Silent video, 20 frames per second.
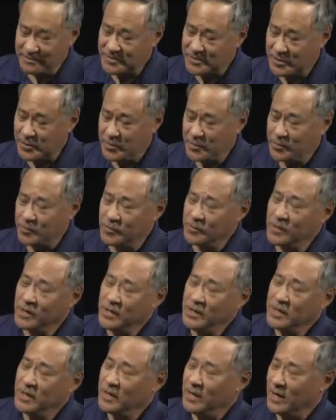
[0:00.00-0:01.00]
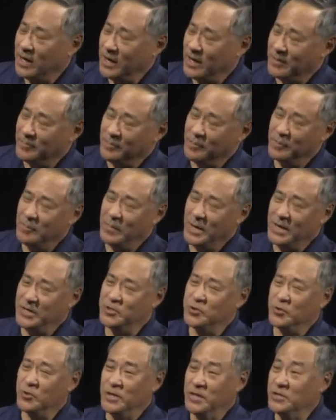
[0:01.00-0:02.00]
two um,
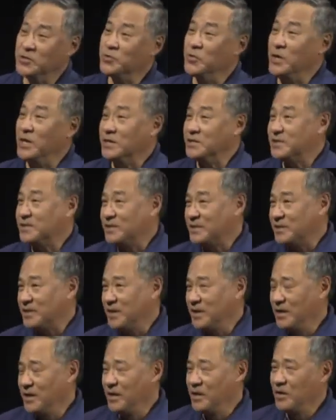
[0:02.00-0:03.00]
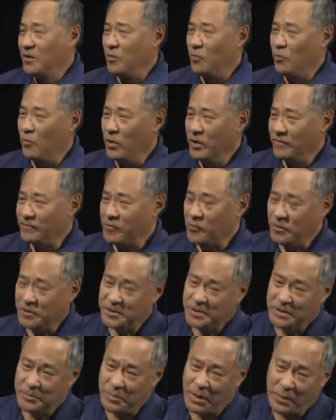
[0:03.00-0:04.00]
major interests. Okay. One, of course,
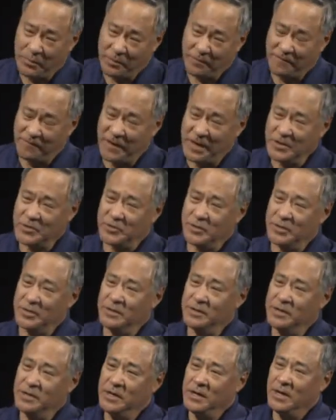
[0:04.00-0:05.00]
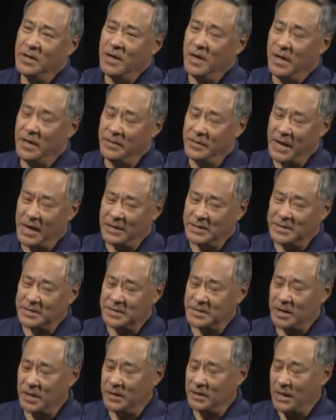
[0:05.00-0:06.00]
is my profession, and
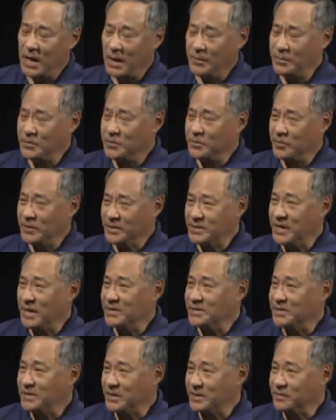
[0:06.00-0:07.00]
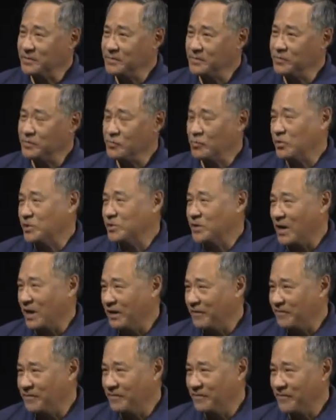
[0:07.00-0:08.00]
that's laboratory testing, which I
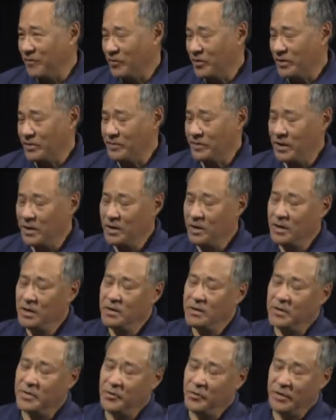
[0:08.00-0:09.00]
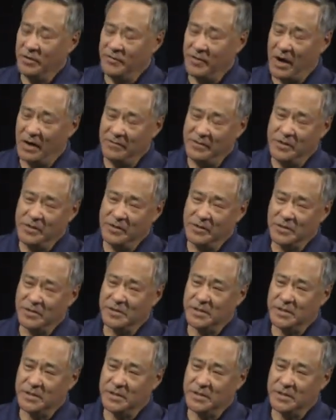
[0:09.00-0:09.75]
have devoted 35 years